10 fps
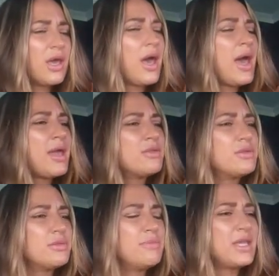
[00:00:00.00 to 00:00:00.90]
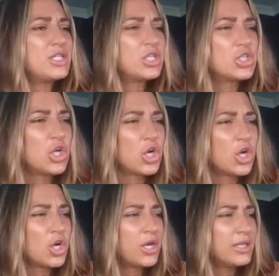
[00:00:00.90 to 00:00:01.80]
I messaged
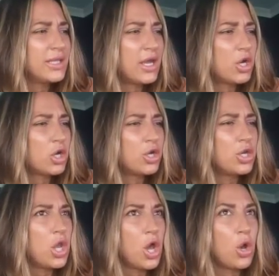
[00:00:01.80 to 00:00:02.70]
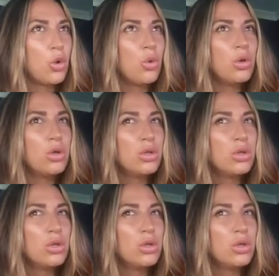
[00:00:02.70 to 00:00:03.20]
her and let her know.